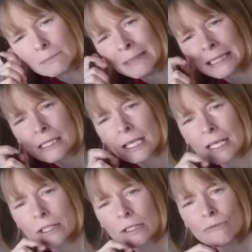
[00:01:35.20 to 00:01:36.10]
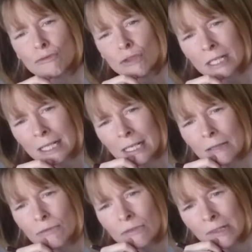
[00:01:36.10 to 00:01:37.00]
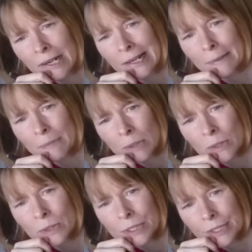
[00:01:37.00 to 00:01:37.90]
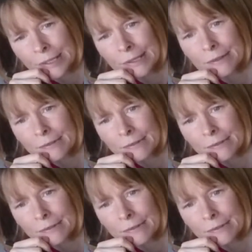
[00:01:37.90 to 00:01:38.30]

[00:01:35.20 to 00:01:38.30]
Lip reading: Meditation, really, really important